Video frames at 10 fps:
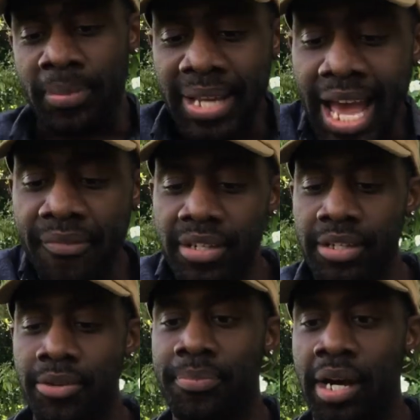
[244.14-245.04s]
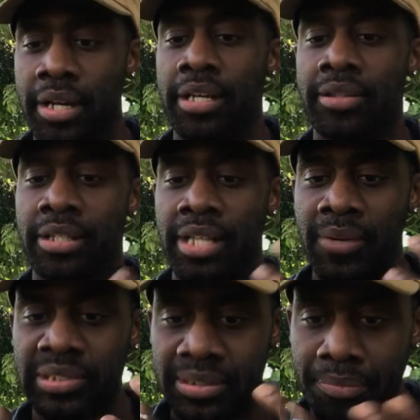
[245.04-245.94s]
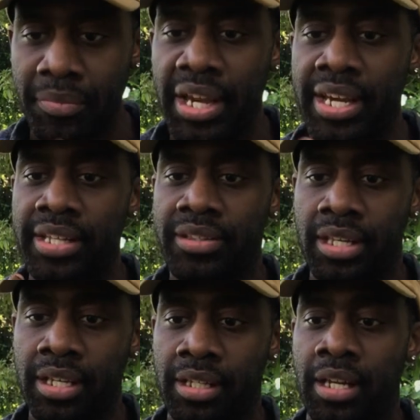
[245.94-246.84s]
what happened in your body? I think that was the main thing.